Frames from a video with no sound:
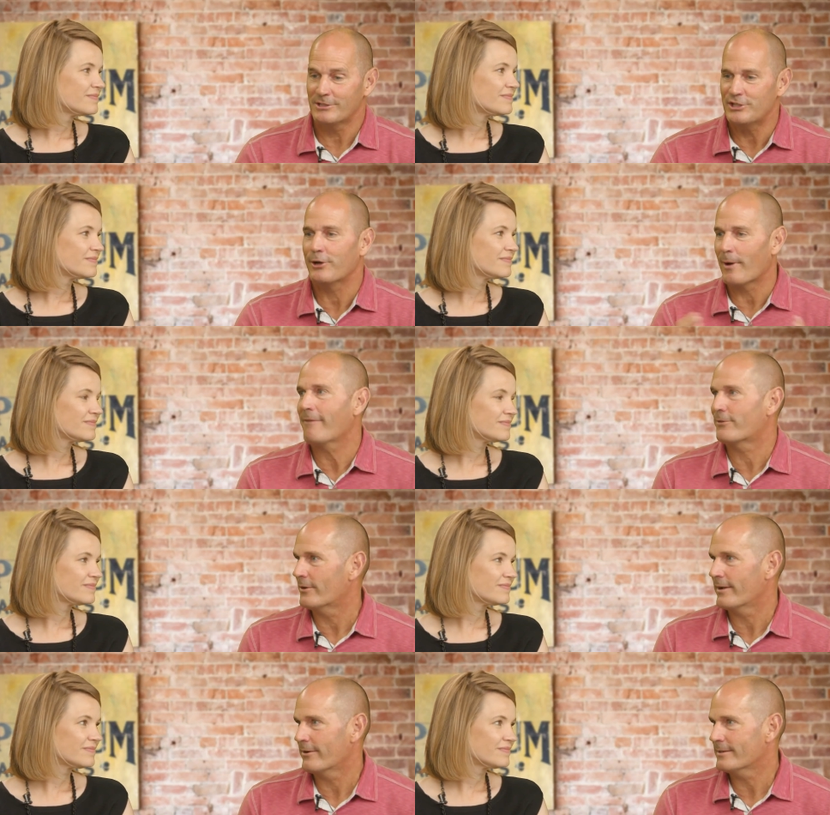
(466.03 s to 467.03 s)
Speaker 1: geographical
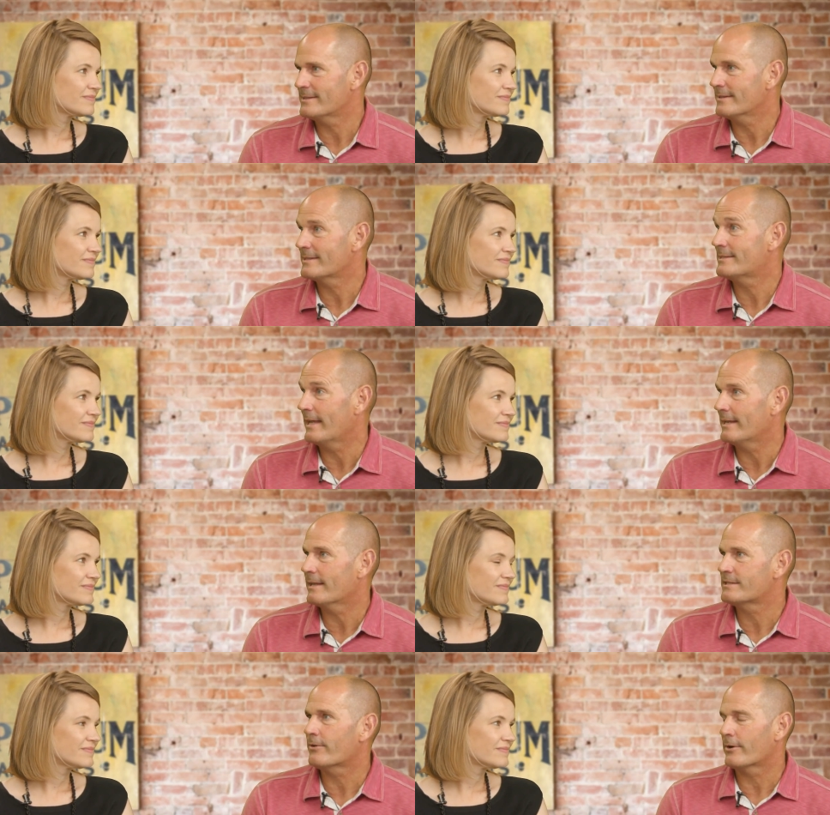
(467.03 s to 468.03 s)
areas in the state
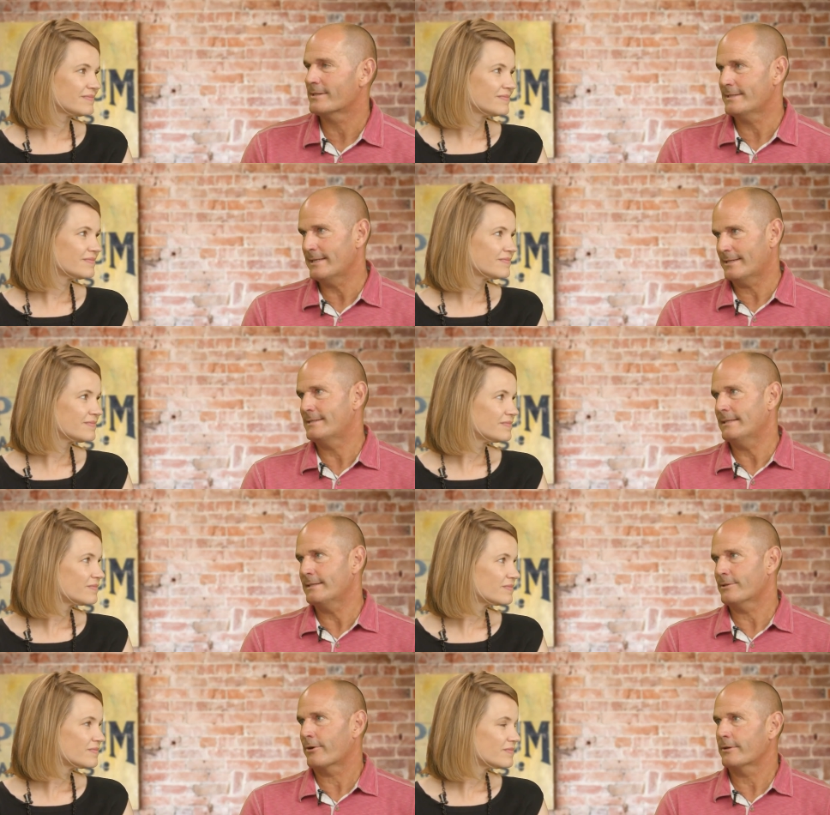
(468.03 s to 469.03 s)
as far as
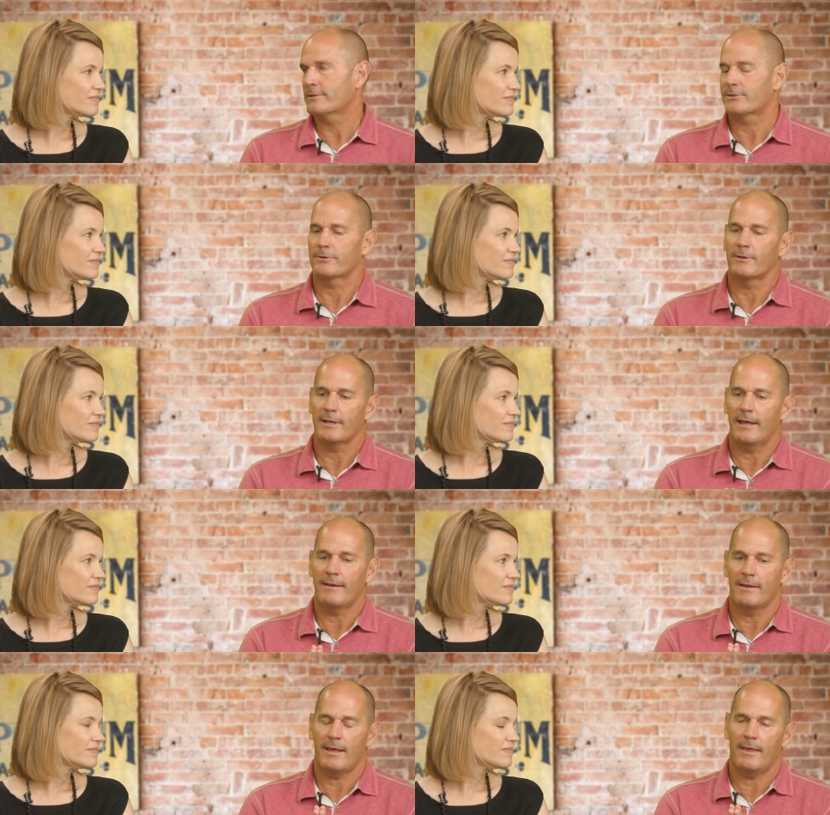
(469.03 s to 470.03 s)
ESDs are concerned.
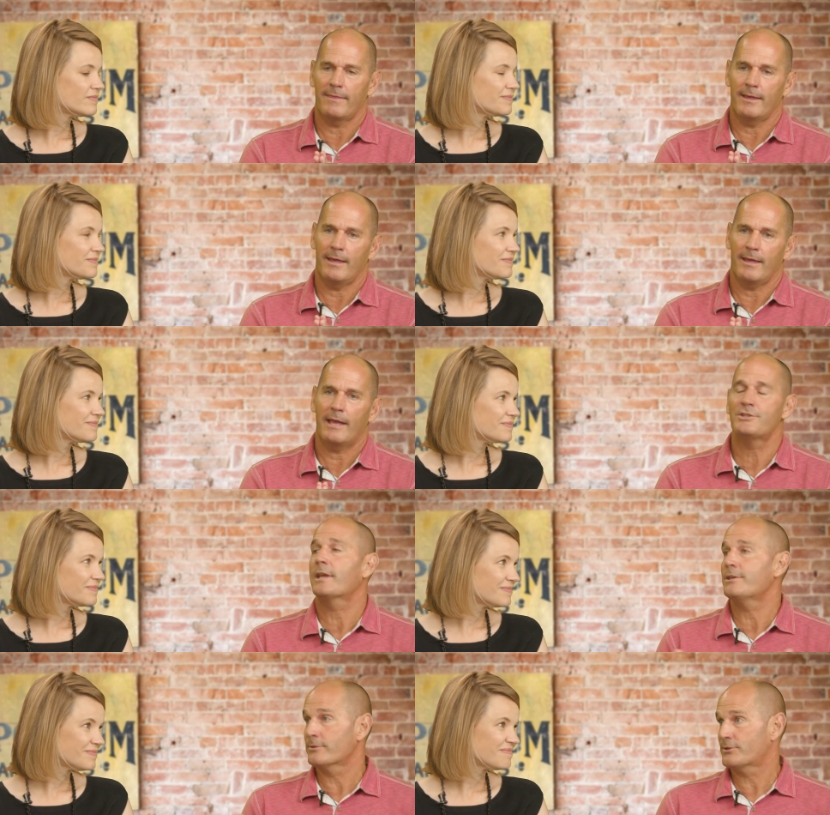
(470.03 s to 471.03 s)
And the
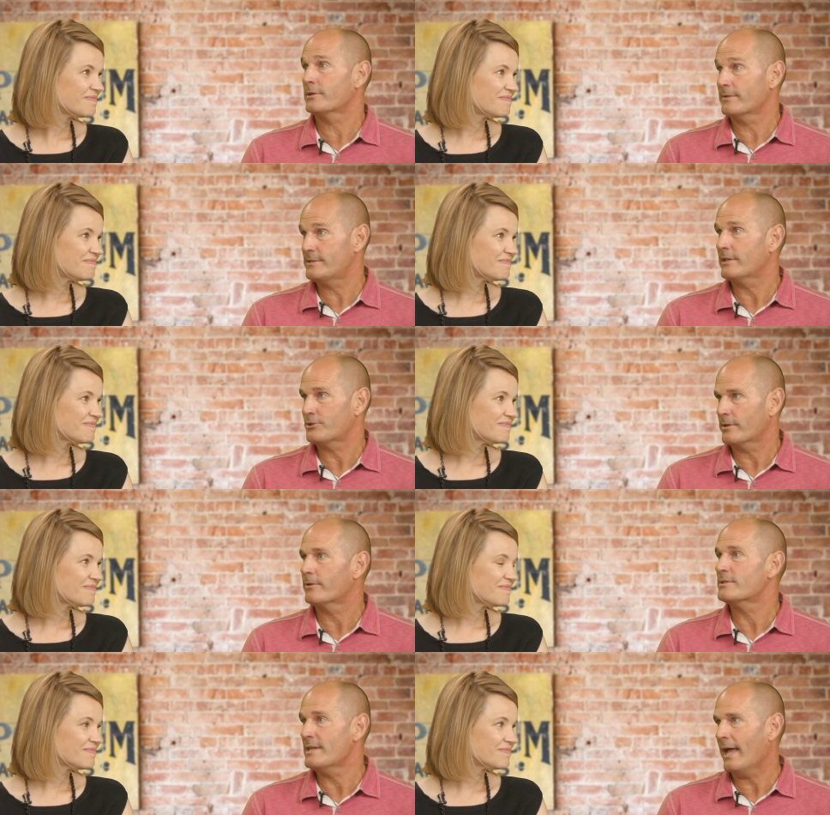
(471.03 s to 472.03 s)
Educational Service District,
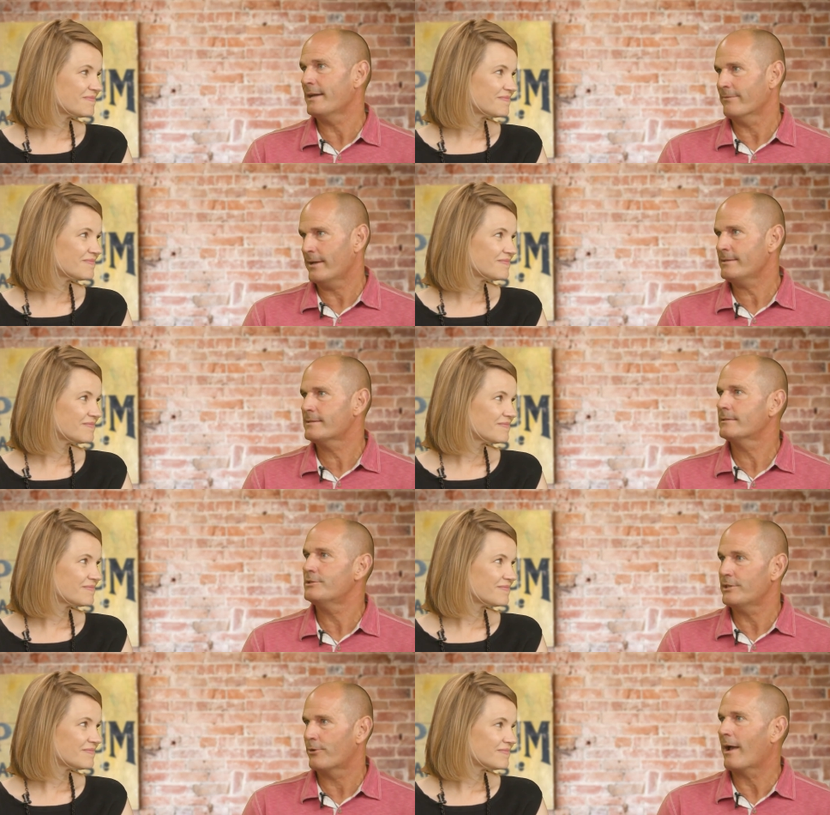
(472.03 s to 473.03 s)
there's nine of us
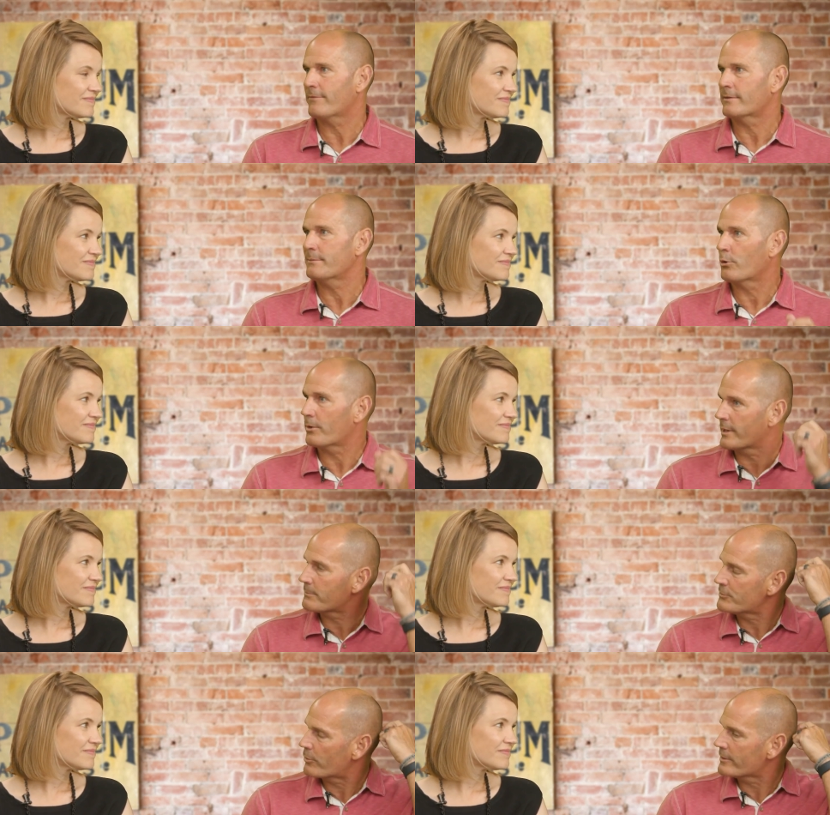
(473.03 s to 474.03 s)
okay. geographically broken up.
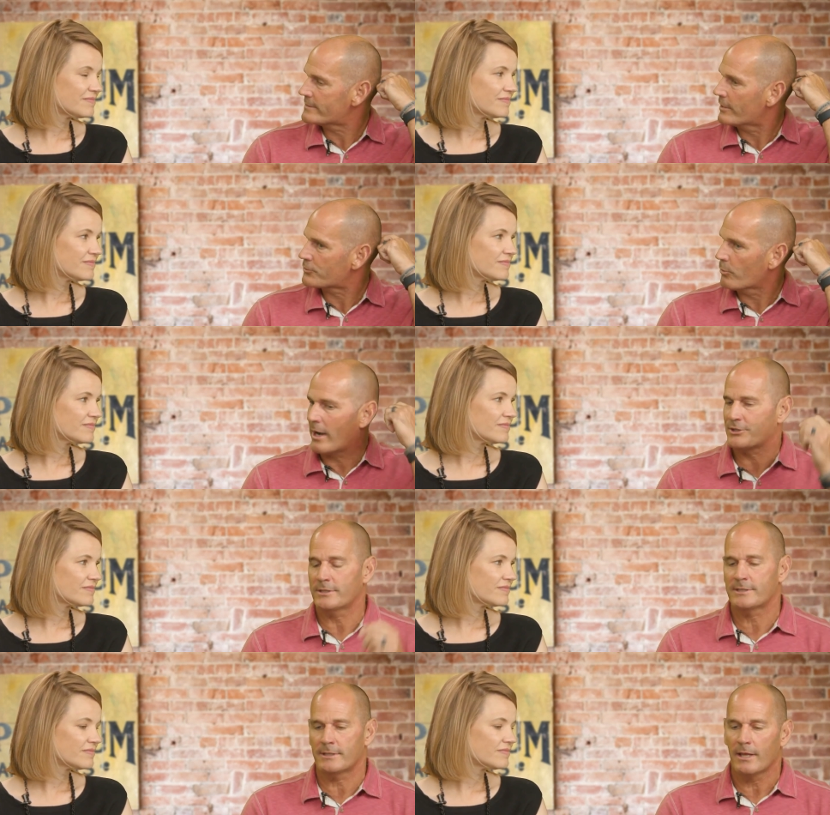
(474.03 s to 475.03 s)
So we're in central
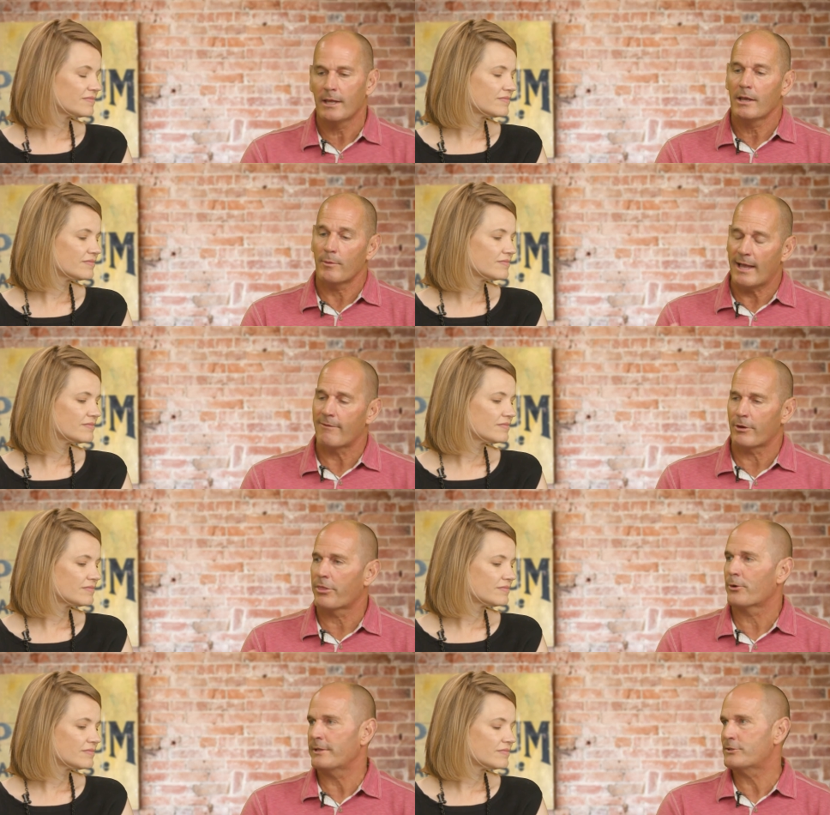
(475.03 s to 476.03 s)
Washington. We have our
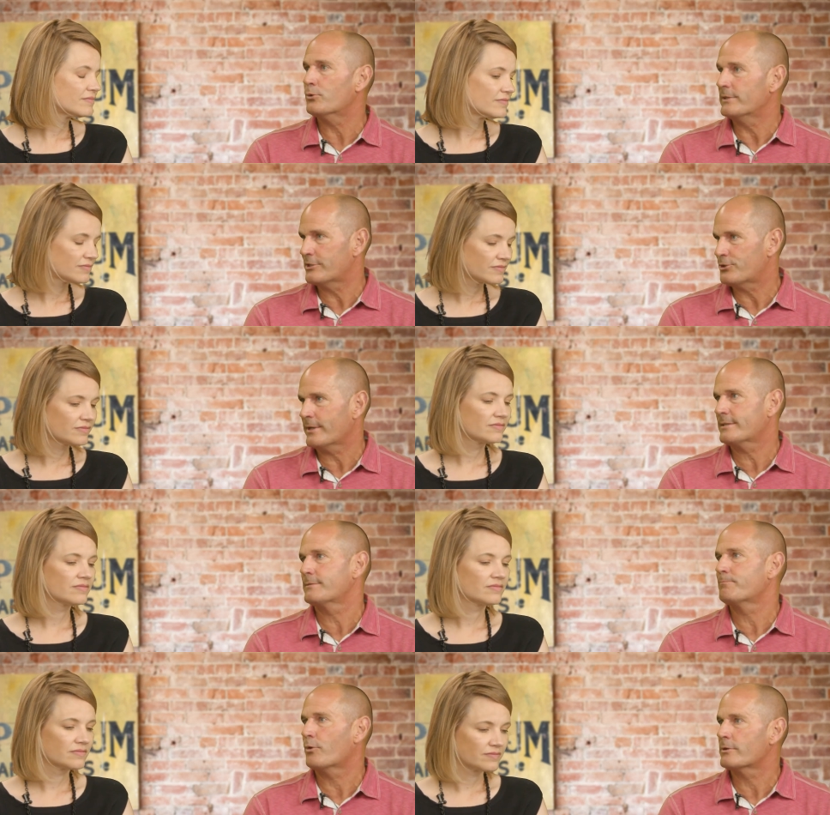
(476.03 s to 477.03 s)
30 school districts
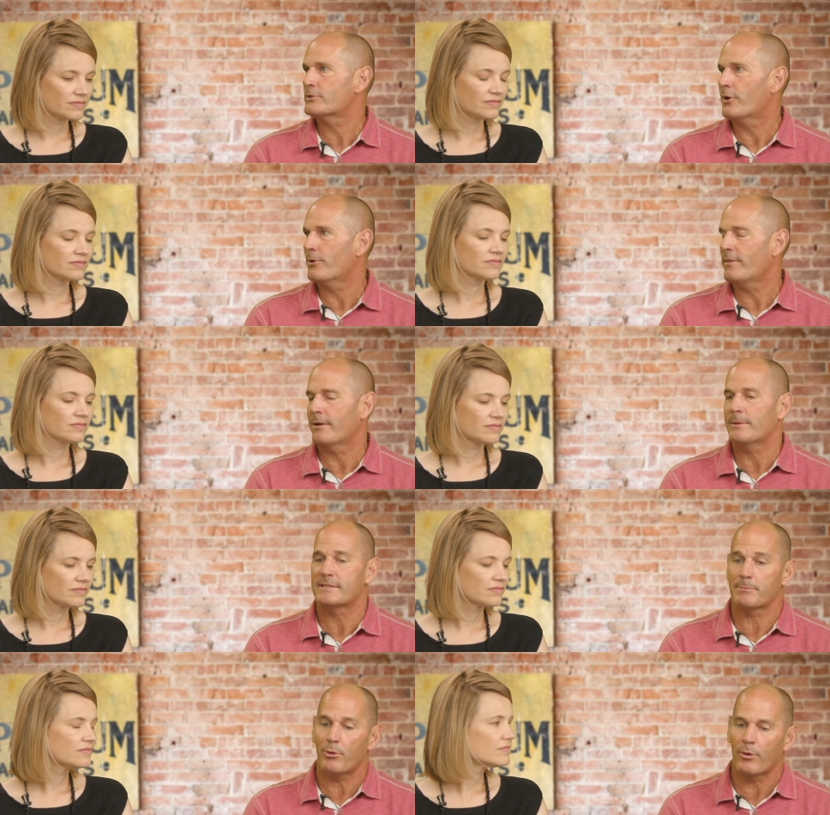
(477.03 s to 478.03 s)
or so that we
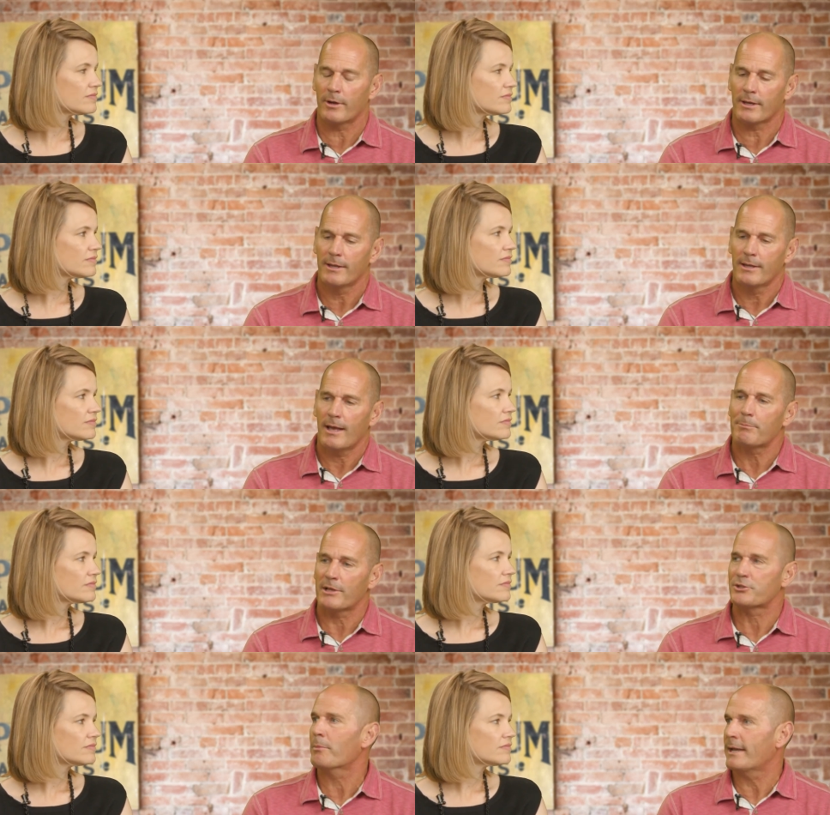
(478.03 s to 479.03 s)
support
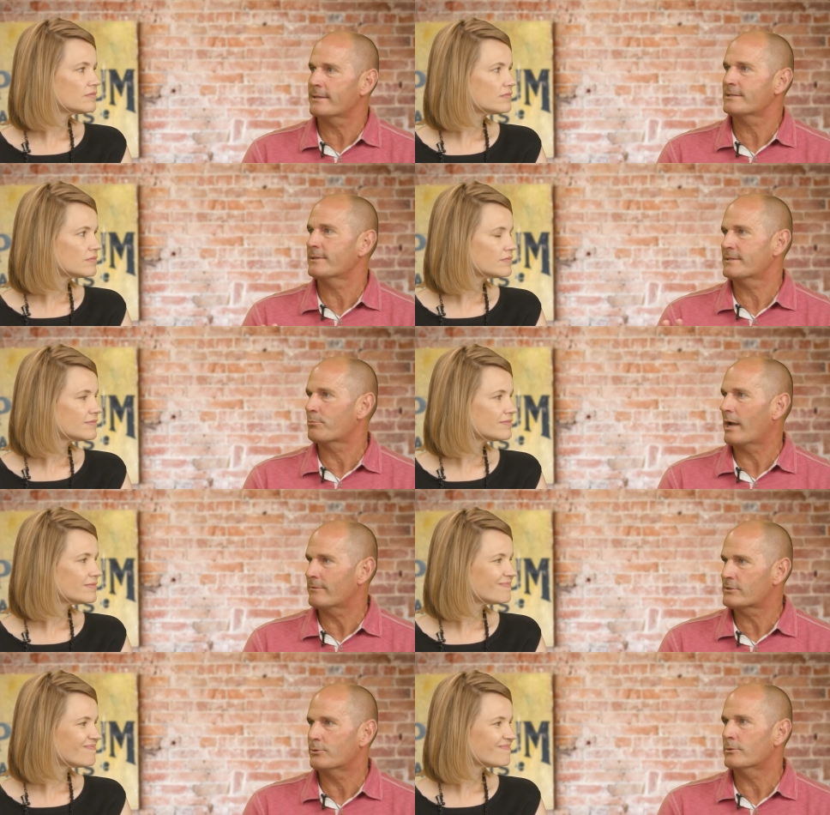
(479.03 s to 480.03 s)
plus or minus with some
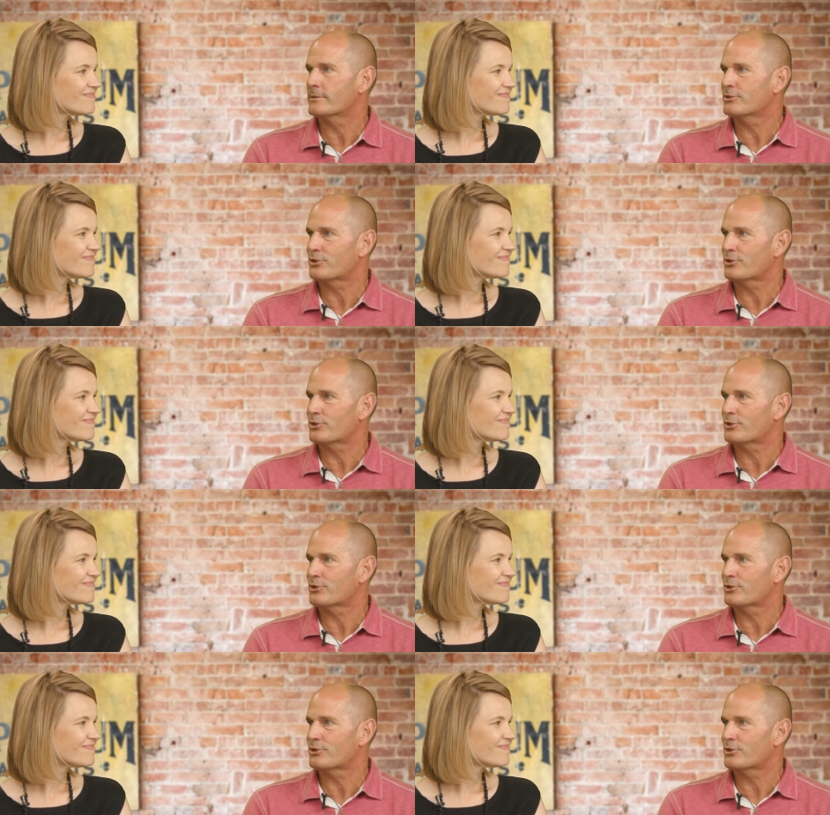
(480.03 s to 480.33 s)
private schools and